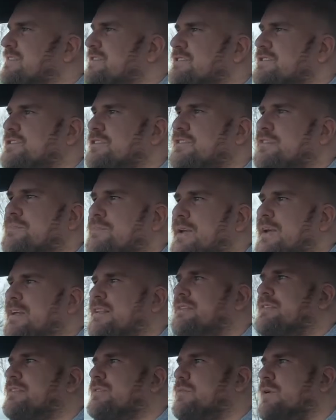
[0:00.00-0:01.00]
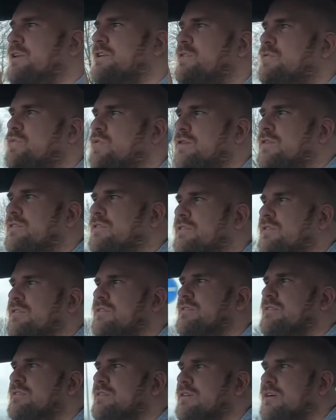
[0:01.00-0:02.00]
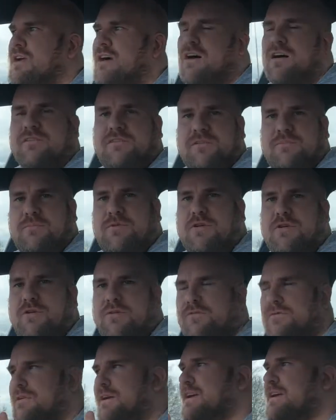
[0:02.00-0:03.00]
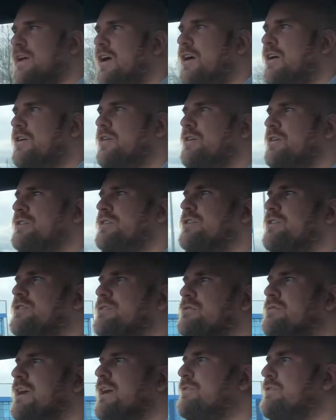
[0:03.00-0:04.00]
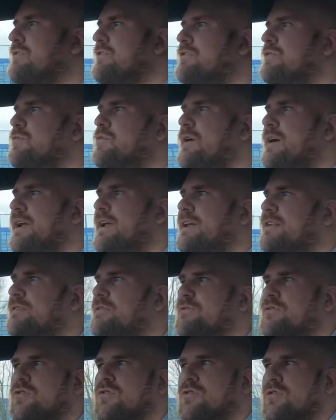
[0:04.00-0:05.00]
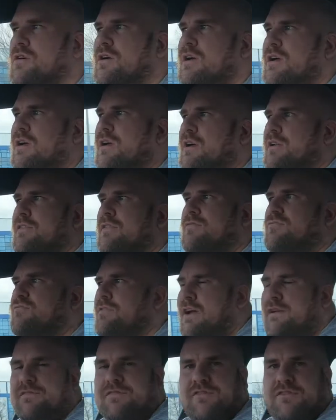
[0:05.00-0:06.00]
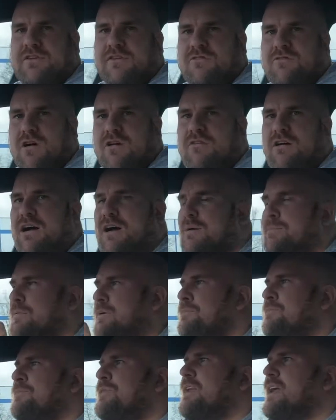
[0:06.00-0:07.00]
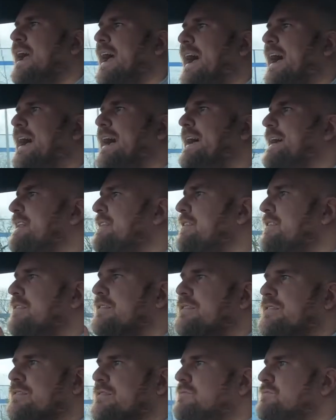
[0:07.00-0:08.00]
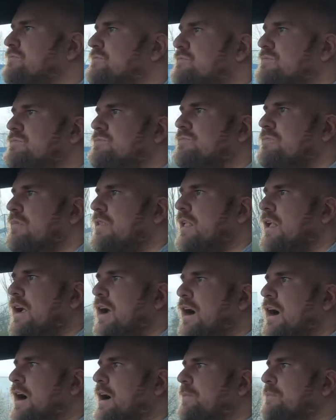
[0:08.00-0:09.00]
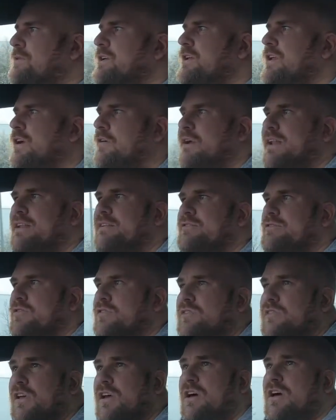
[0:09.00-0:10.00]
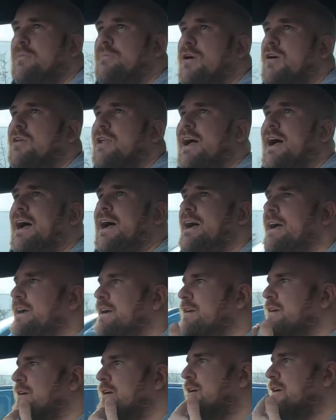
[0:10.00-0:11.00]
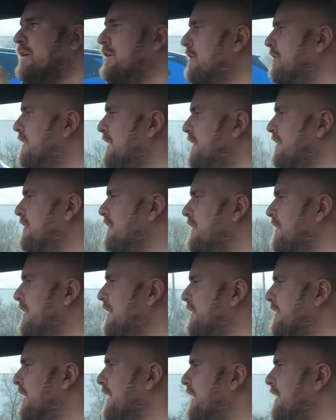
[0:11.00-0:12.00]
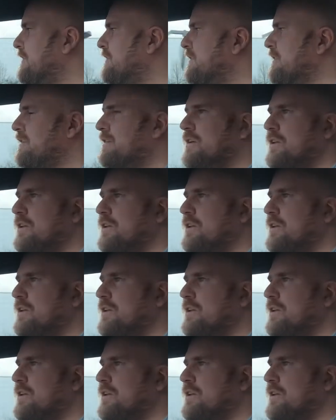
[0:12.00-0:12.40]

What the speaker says: just means that when you want the car to move, it goes. You're not having to wait for the revs to grow up and any sort of turbo lag or anything like that.